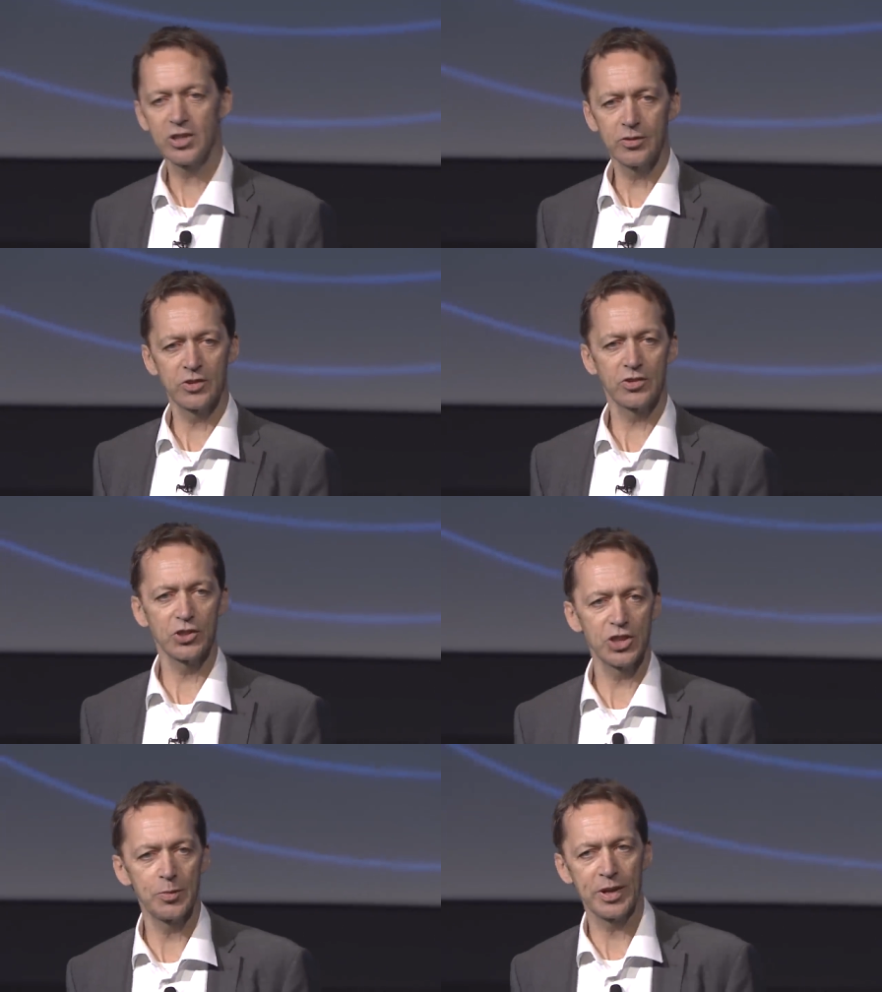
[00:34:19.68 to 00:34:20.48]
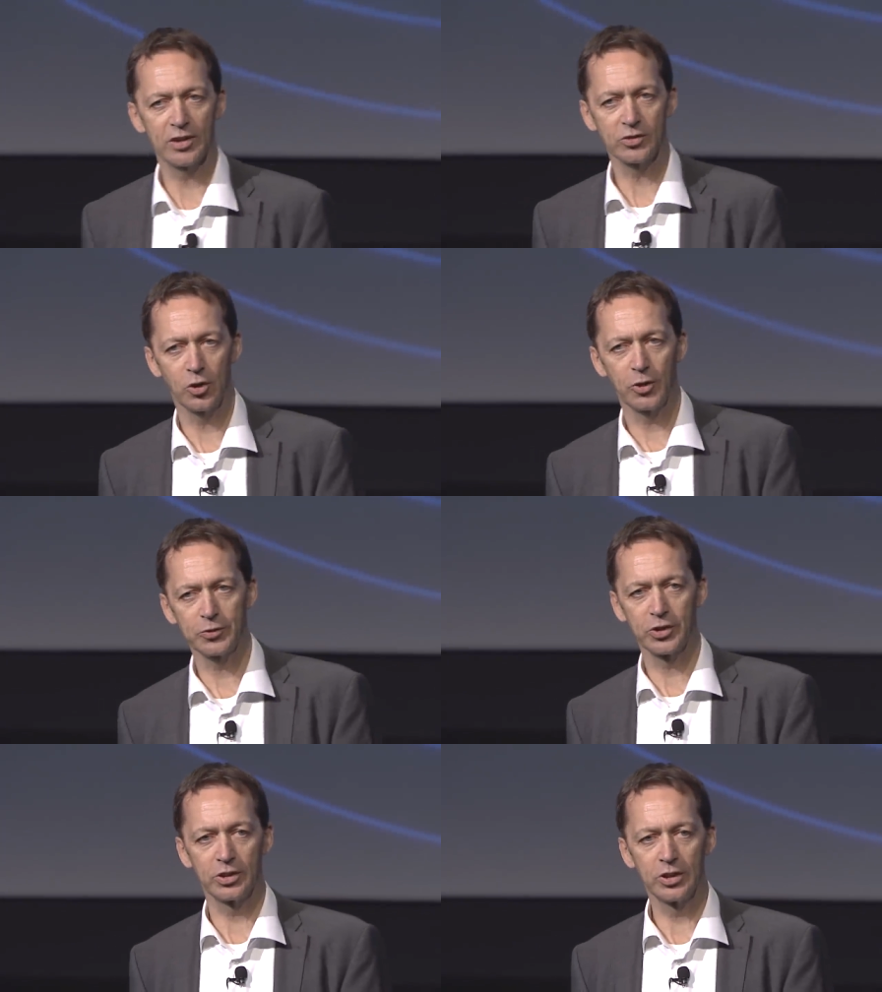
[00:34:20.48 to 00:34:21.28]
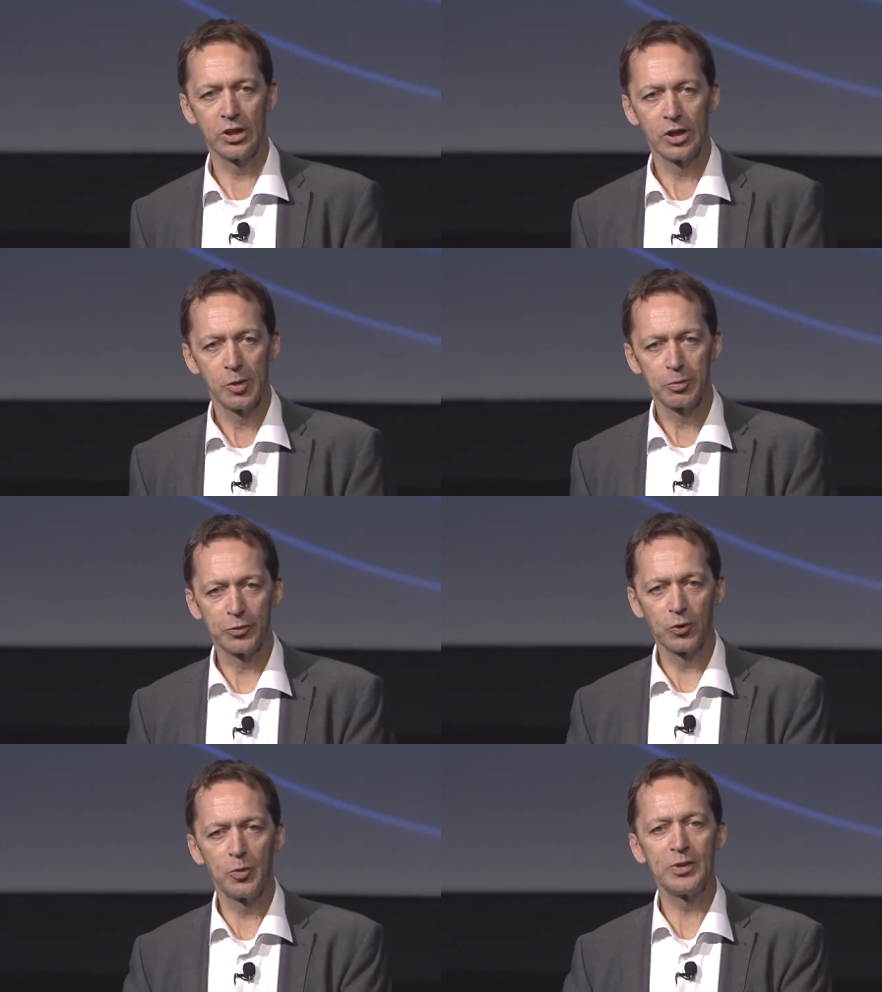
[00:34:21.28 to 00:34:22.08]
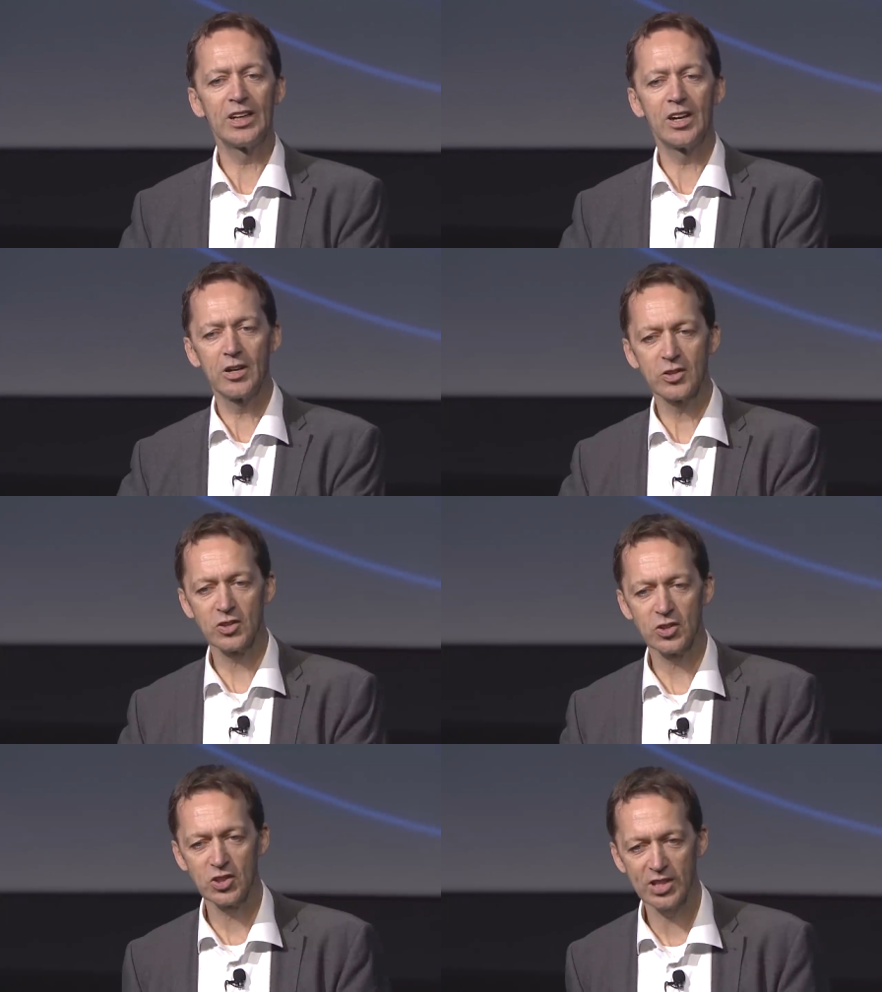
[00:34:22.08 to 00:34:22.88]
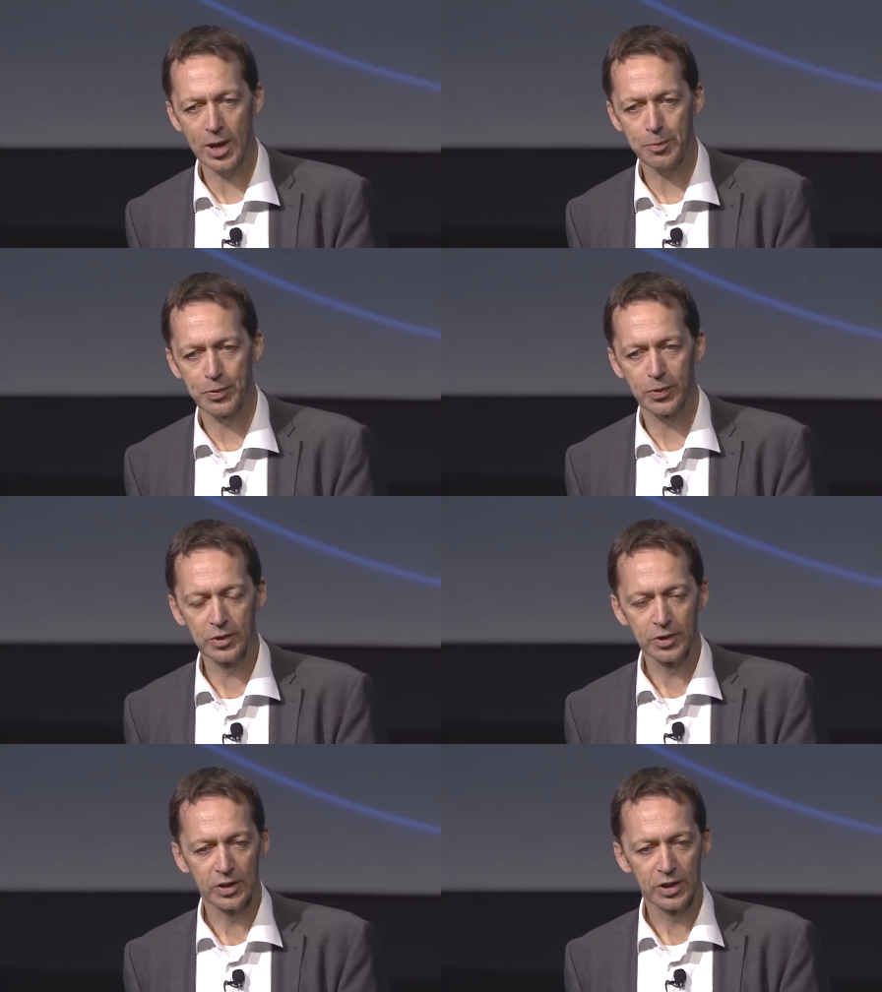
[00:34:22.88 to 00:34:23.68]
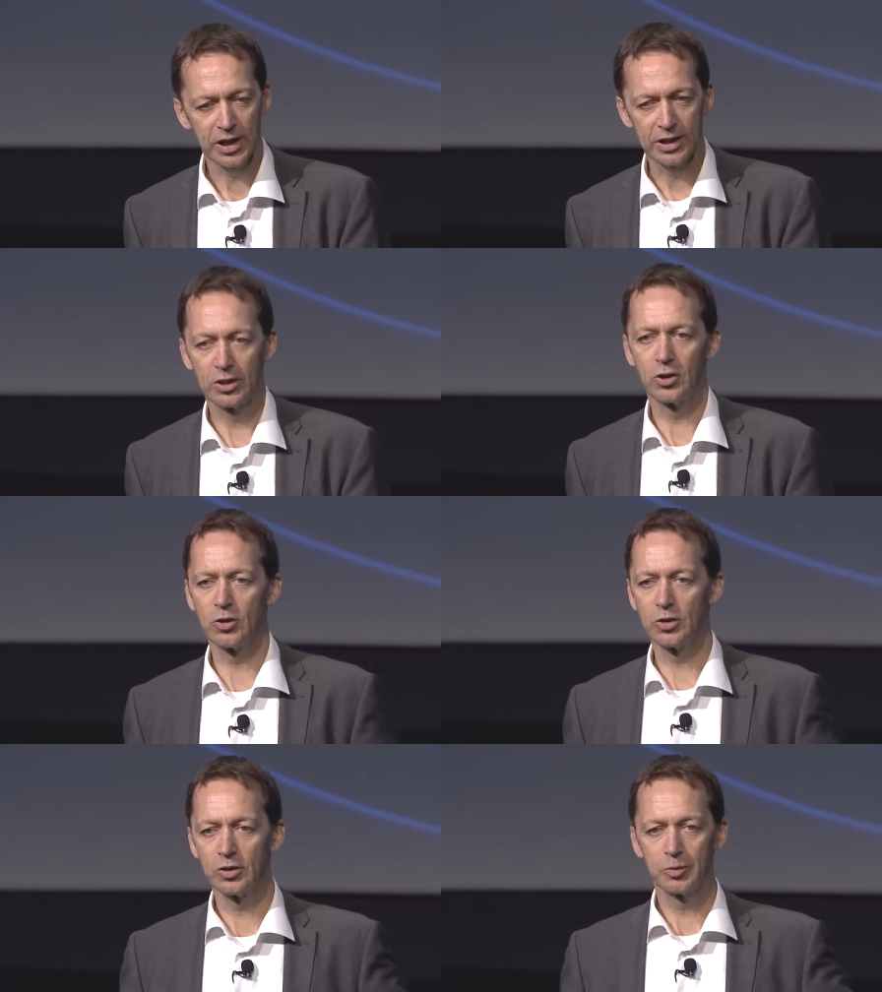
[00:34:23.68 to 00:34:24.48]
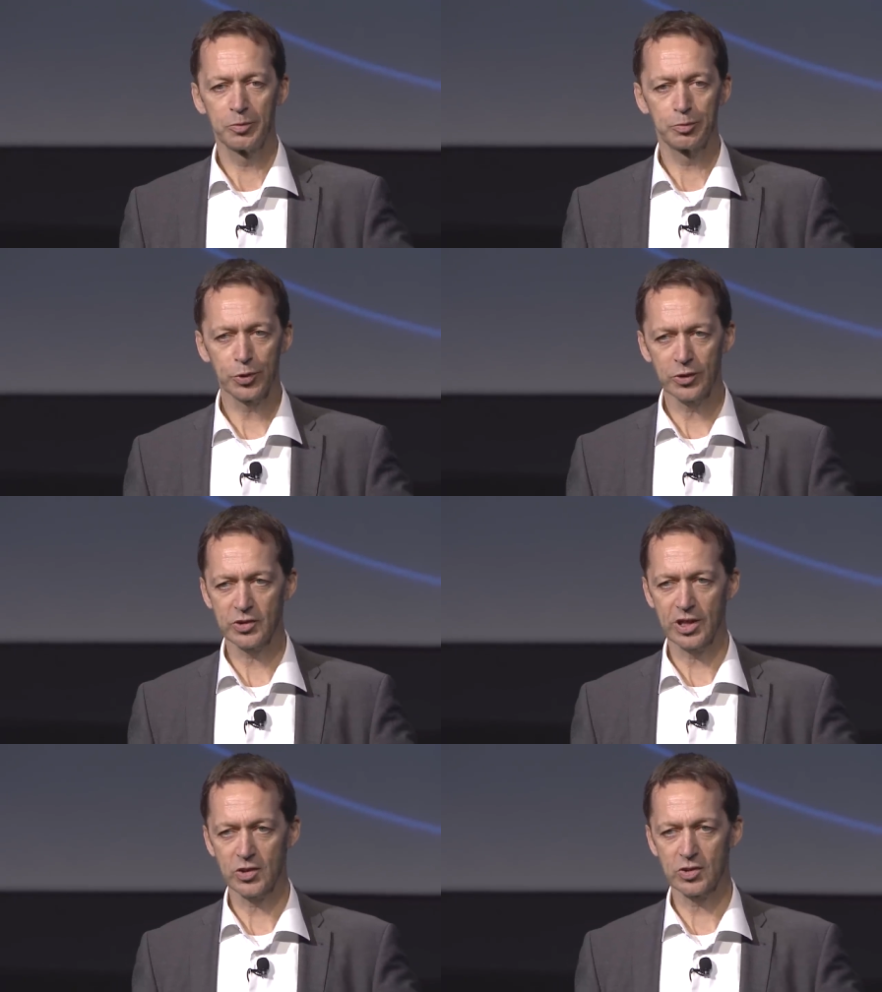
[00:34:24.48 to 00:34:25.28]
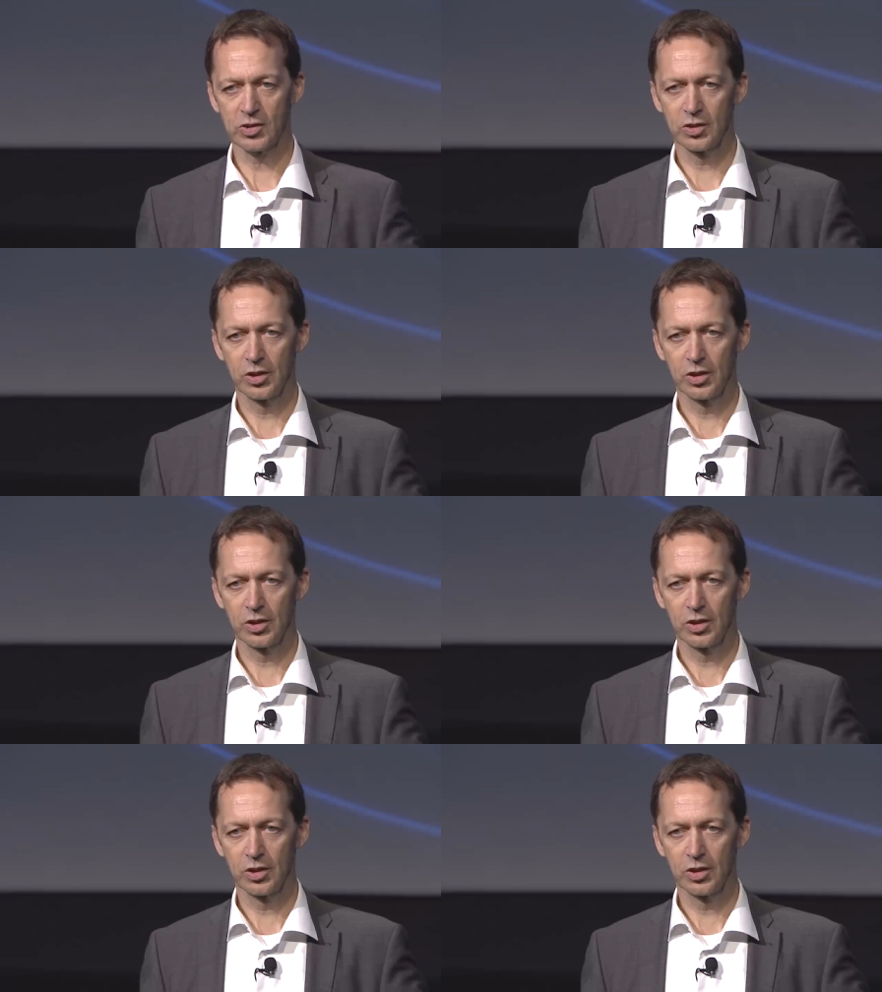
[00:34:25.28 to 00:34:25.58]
services and GBS often perform the last step in a long process,